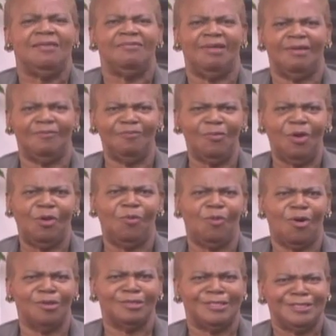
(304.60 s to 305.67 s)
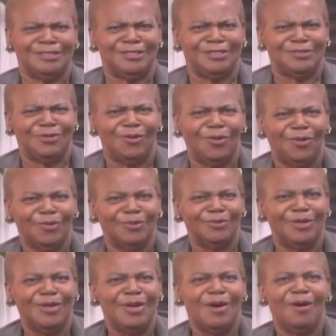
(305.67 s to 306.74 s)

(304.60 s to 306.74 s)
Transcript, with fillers: That Walt Disney's old,